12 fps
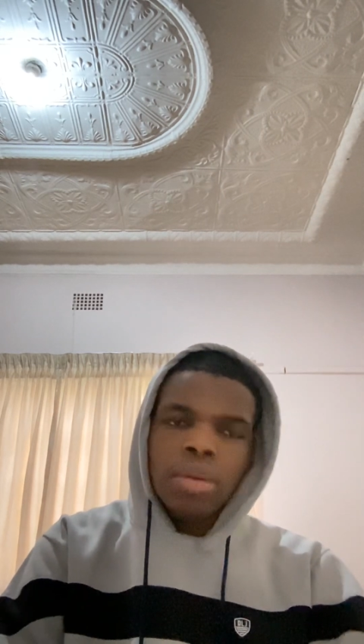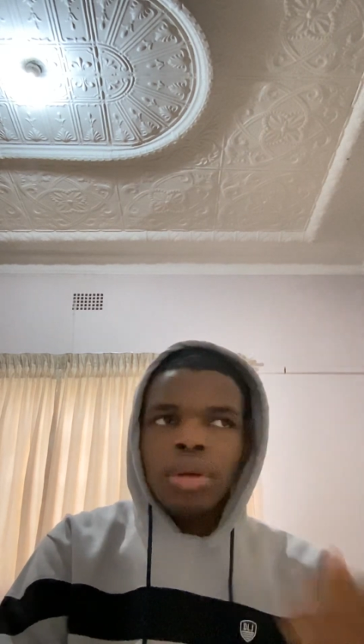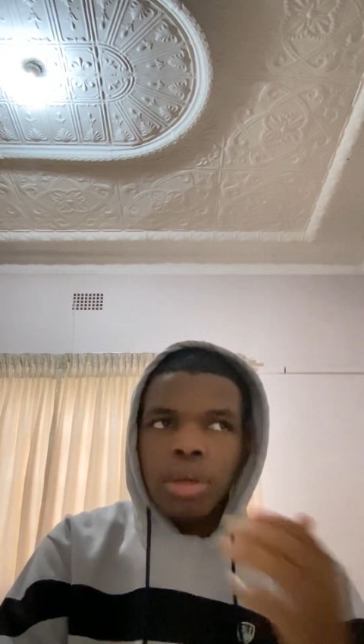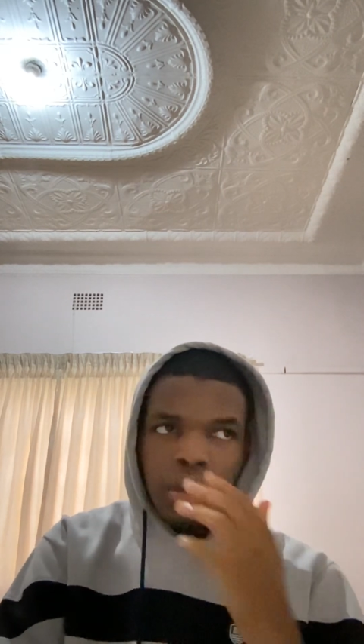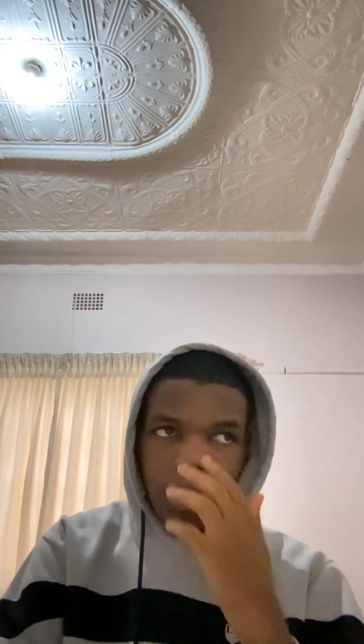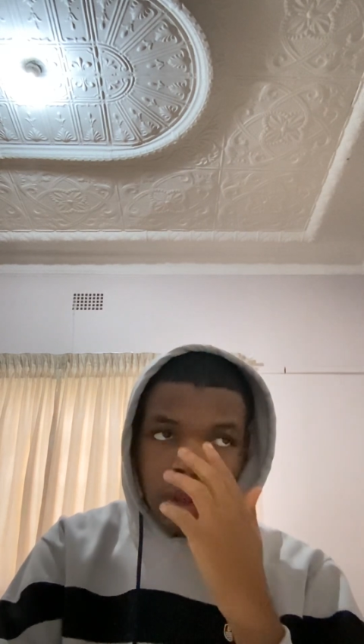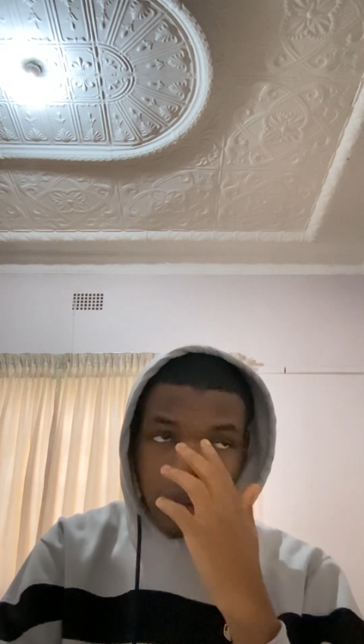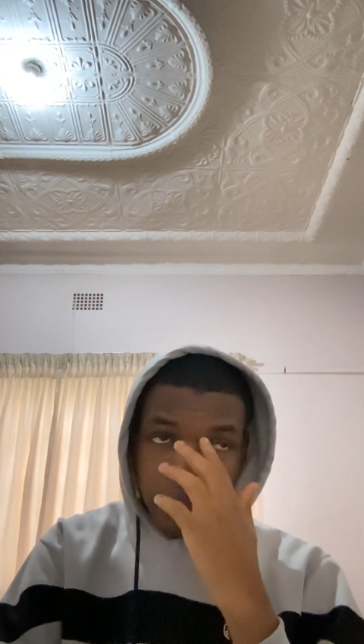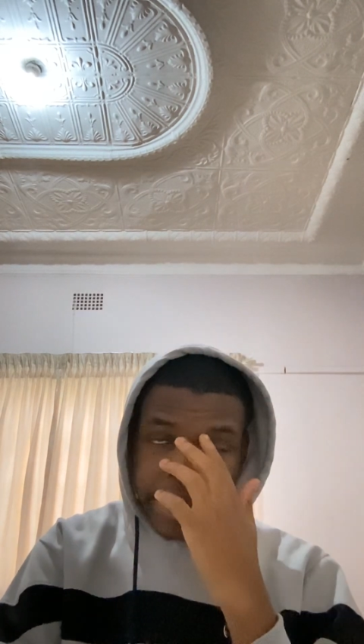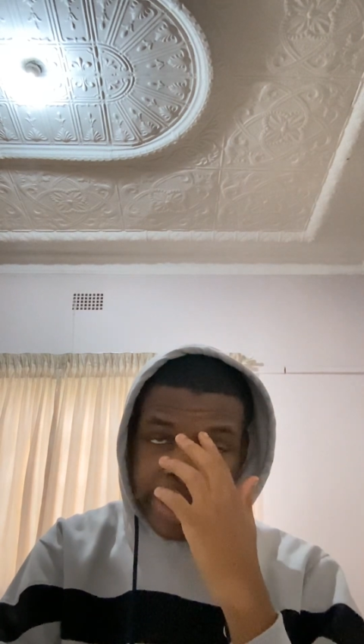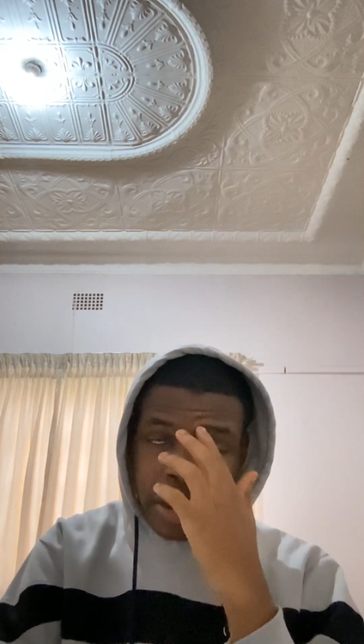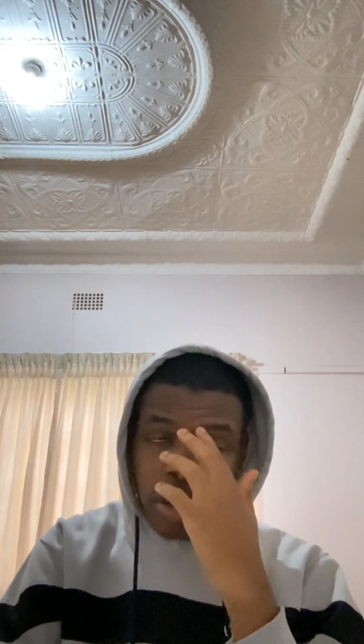And you could
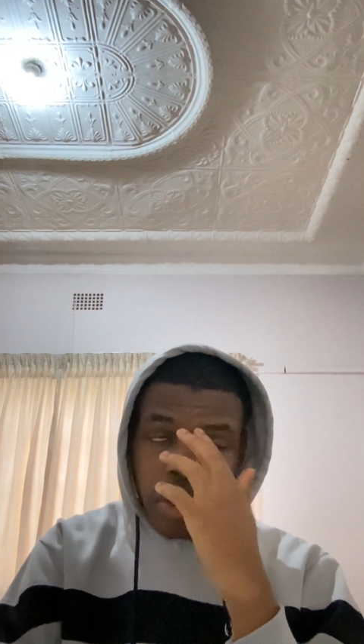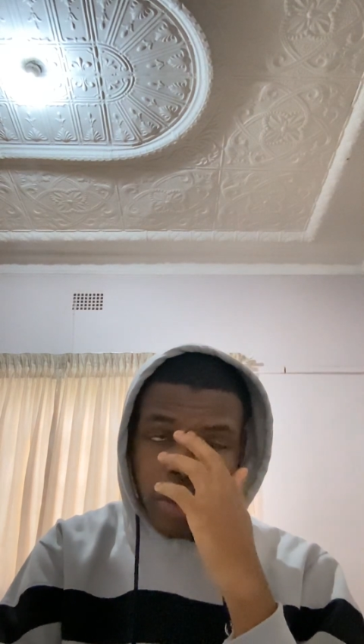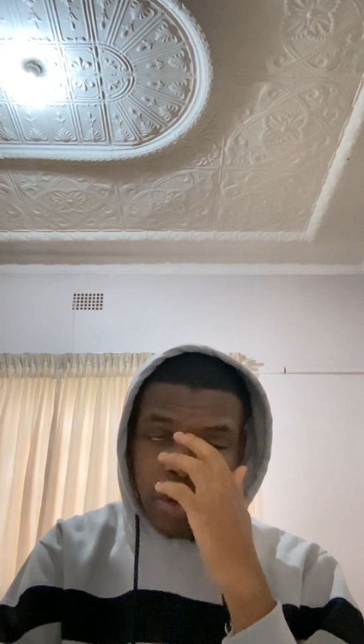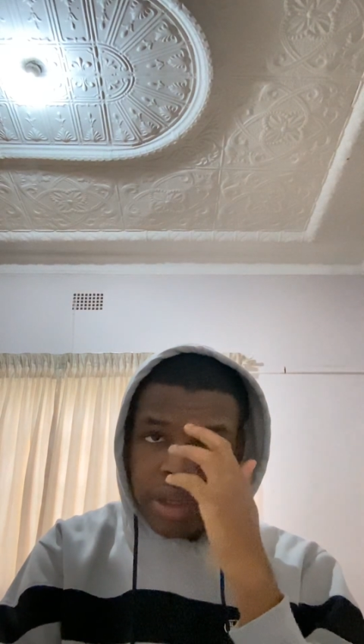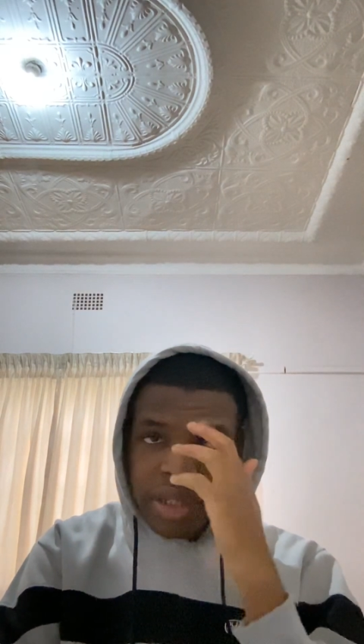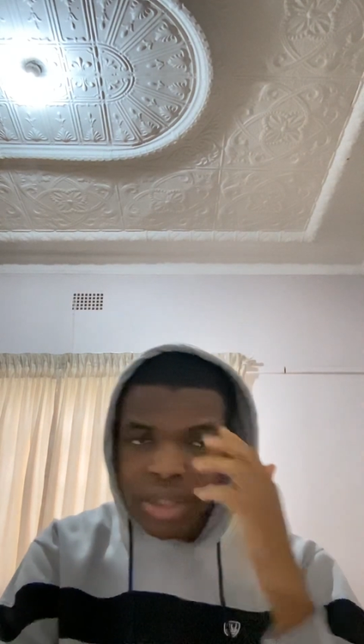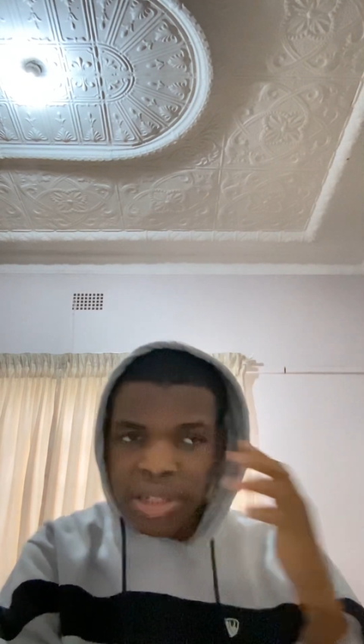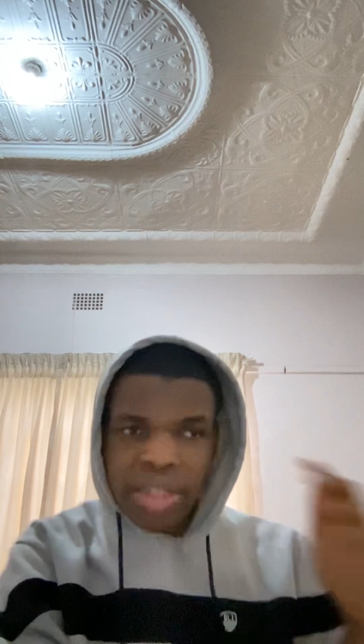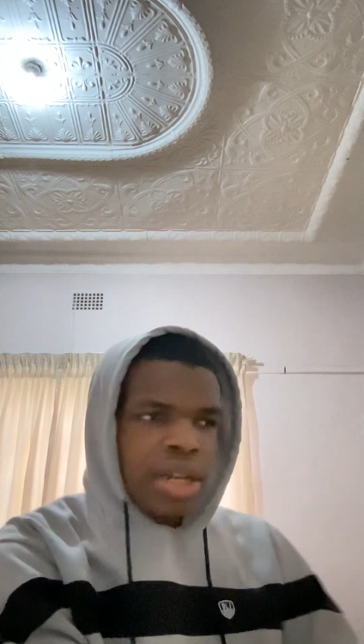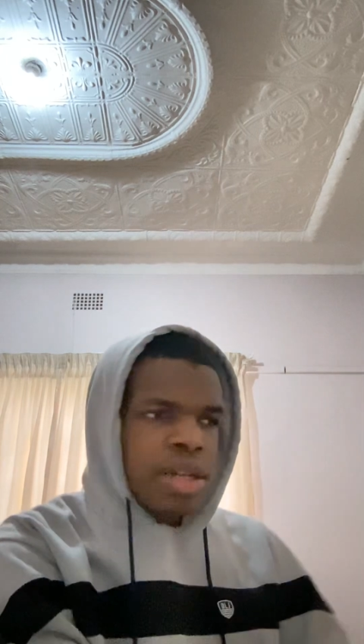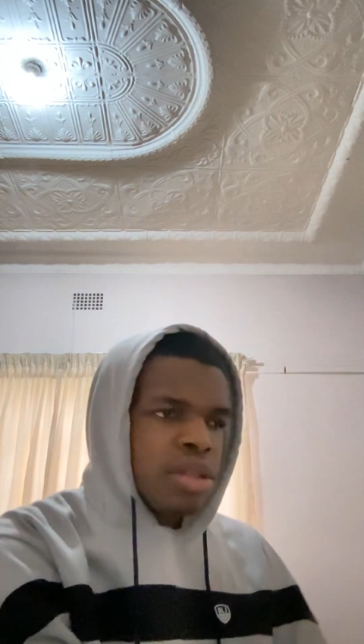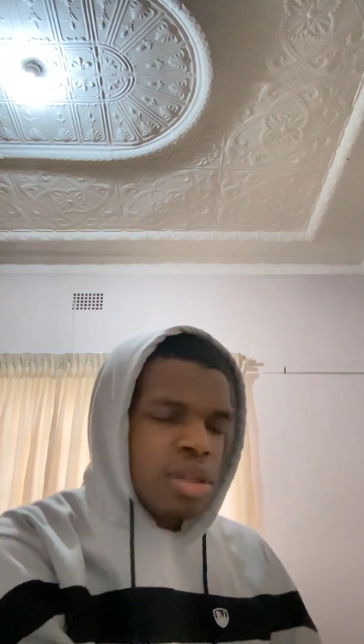be like, oh wow, there's a
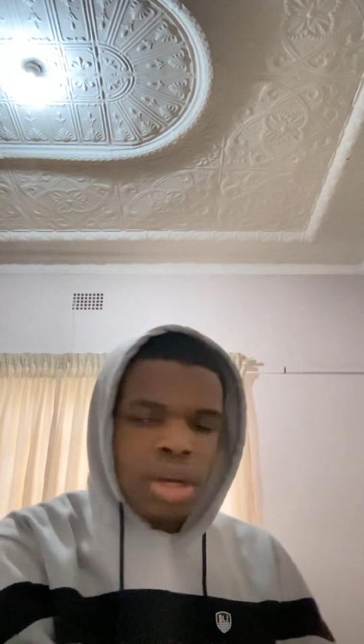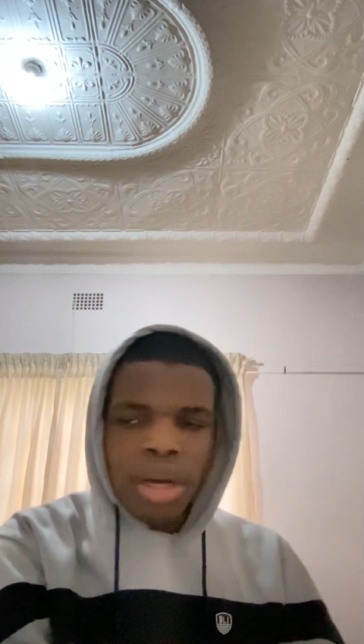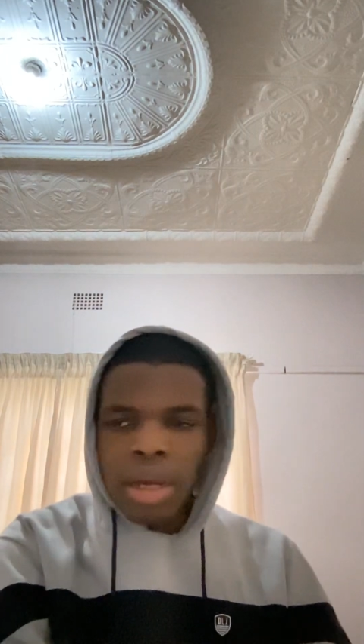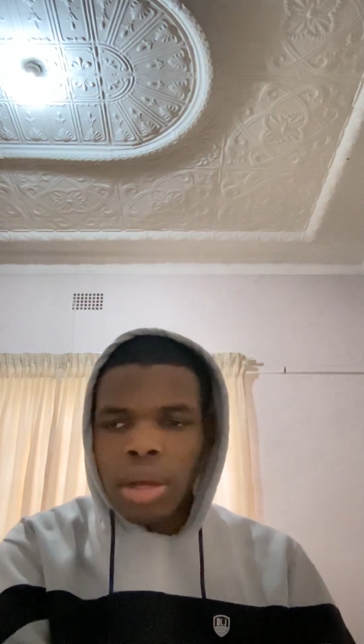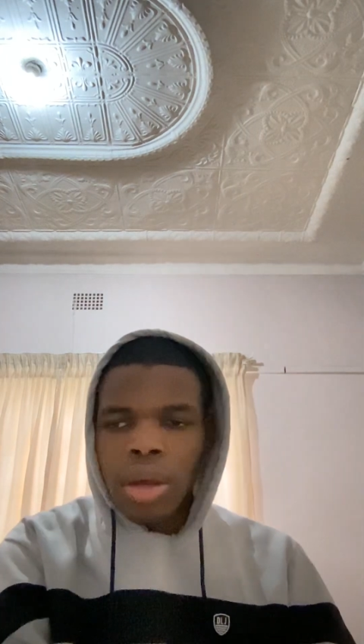skeleton guy.